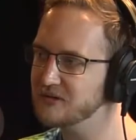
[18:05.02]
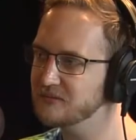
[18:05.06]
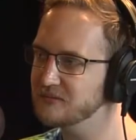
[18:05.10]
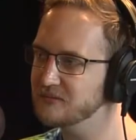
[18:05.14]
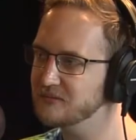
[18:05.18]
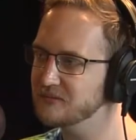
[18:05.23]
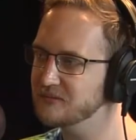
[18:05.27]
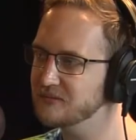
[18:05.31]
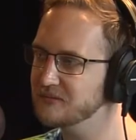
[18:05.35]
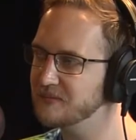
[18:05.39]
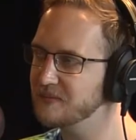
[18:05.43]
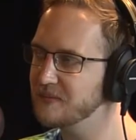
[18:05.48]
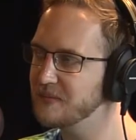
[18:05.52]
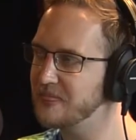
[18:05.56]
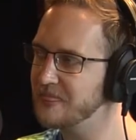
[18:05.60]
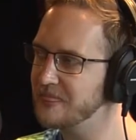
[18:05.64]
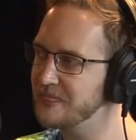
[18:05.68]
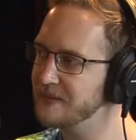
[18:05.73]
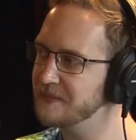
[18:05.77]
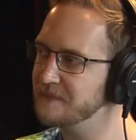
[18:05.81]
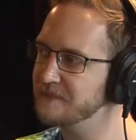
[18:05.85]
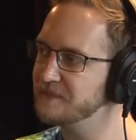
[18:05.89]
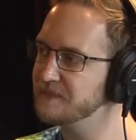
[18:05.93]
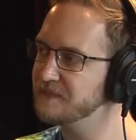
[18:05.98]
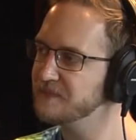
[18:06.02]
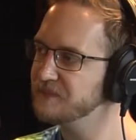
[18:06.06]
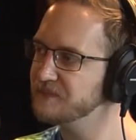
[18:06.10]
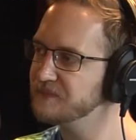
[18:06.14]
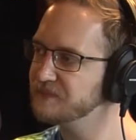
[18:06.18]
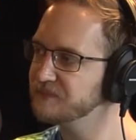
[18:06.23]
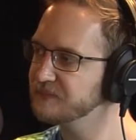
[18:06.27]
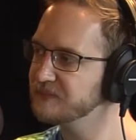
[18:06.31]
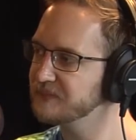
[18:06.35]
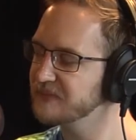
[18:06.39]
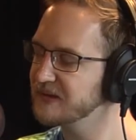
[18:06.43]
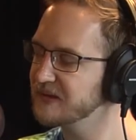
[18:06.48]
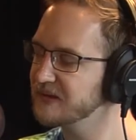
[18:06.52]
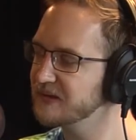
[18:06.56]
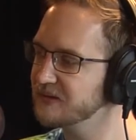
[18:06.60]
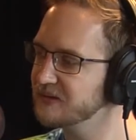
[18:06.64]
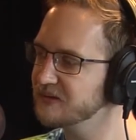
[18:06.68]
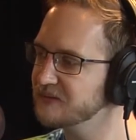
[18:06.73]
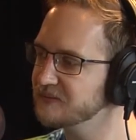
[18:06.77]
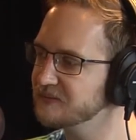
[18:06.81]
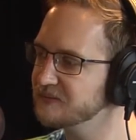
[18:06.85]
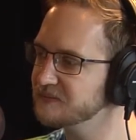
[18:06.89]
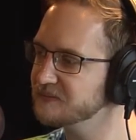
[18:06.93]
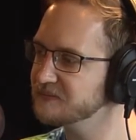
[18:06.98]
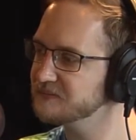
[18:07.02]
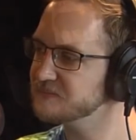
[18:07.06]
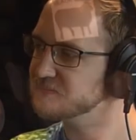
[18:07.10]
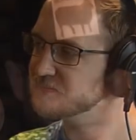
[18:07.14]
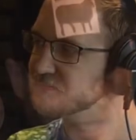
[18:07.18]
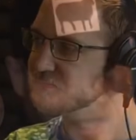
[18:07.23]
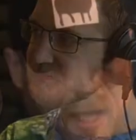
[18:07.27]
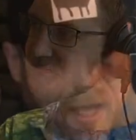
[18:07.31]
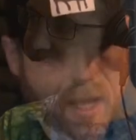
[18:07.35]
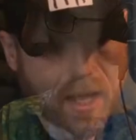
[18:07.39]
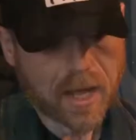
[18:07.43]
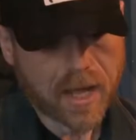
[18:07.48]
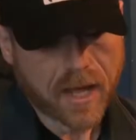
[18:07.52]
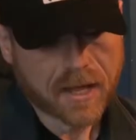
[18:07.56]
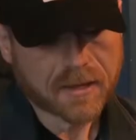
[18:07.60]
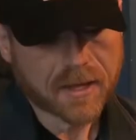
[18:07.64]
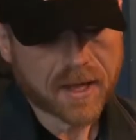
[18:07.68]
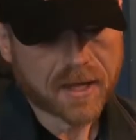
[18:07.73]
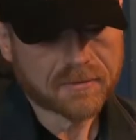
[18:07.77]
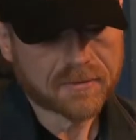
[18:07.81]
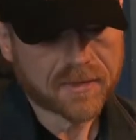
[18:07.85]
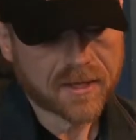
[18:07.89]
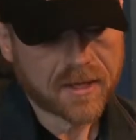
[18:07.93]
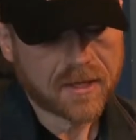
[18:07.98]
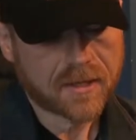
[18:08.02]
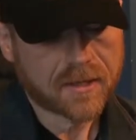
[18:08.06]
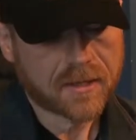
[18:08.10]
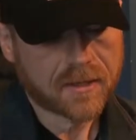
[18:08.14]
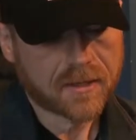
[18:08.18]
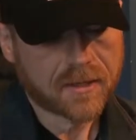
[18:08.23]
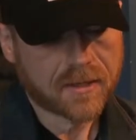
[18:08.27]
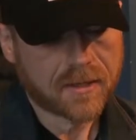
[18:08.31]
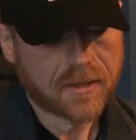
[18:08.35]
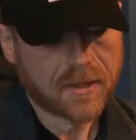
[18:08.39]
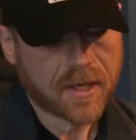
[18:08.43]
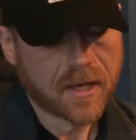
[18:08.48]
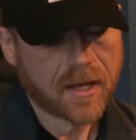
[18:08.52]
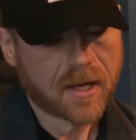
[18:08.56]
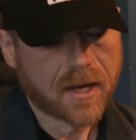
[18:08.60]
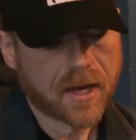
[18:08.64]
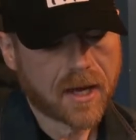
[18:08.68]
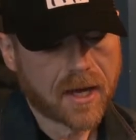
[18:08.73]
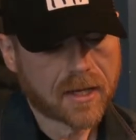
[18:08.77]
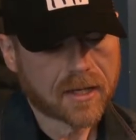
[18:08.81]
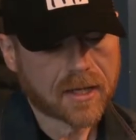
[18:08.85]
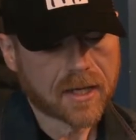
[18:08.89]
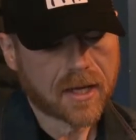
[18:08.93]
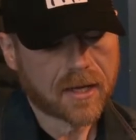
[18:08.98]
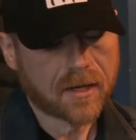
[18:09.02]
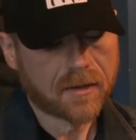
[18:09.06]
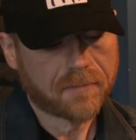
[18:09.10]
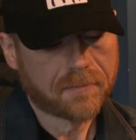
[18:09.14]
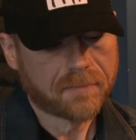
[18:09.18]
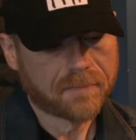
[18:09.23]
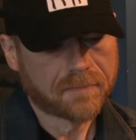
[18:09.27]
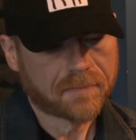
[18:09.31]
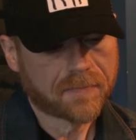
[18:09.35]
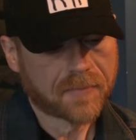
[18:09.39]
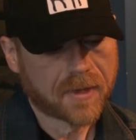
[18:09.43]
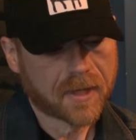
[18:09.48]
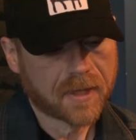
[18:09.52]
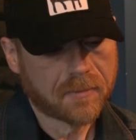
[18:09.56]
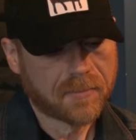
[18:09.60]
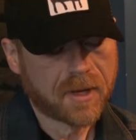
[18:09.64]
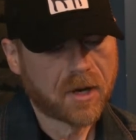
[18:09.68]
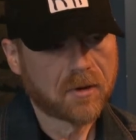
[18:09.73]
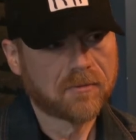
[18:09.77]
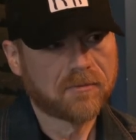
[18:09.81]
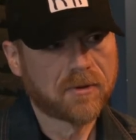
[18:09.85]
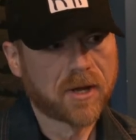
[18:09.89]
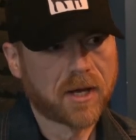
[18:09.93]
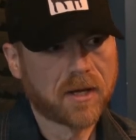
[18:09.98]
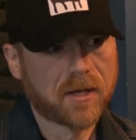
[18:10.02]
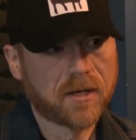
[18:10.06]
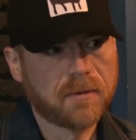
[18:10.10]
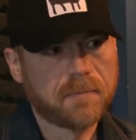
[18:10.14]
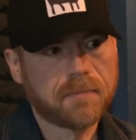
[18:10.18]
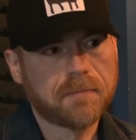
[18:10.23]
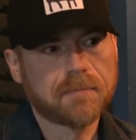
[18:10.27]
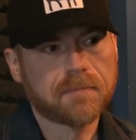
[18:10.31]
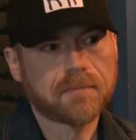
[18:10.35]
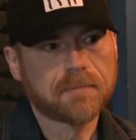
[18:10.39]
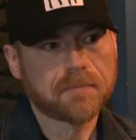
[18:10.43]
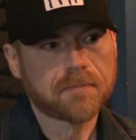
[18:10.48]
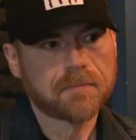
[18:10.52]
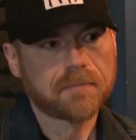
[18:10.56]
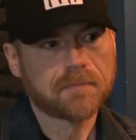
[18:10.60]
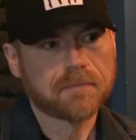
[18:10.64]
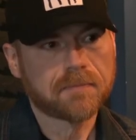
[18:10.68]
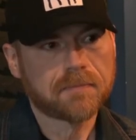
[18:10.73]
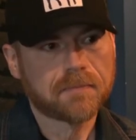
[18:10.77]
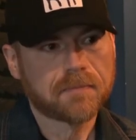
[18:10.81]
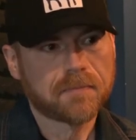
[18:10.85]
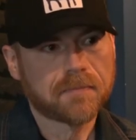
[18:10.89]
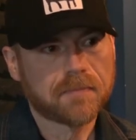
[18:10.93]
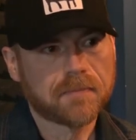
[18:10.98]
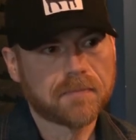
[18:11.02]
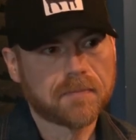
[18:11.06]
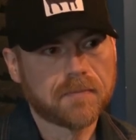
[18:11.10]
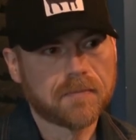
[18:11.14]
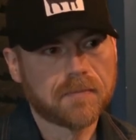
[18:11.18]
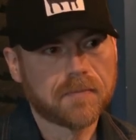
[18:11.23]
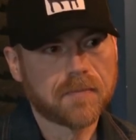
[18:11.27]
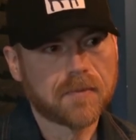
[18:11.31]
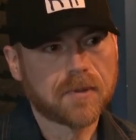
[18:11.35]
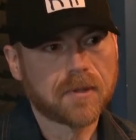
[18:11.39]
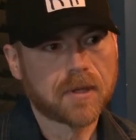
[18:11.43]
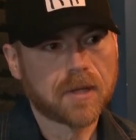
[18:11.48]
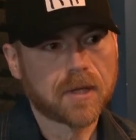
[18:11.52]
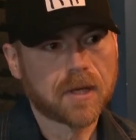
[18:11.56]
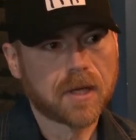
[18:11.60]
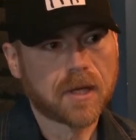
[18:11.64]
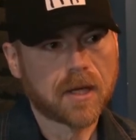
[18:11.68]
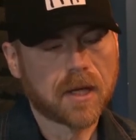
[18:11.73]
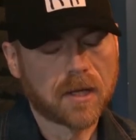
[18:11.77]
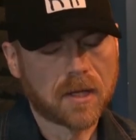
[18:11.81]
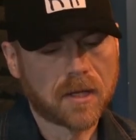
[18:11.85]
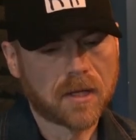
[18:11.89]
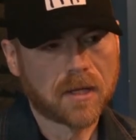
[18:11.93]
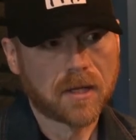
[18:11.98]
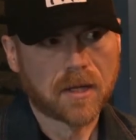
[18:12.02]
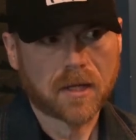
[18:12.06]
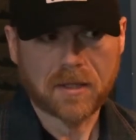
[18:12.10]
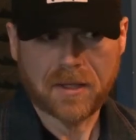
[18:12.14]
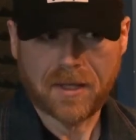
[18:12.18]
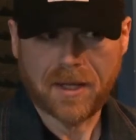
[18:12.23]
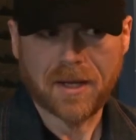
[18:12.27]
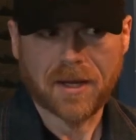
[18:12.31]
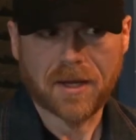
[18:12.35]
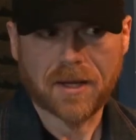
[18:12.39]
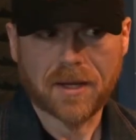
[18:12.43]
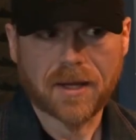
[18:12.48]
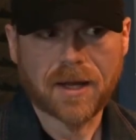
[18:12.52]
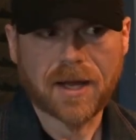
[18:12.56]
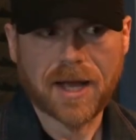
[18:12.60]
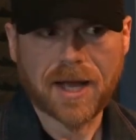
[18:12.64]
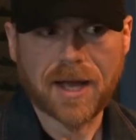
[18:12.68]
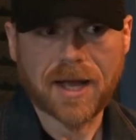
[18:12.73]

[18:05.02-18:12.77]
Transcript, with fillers: I think, um, I, I, think, yeah, I kind of motivated him. Mm-hmm. That's awesome, man. You uh, know, yeah, that's great.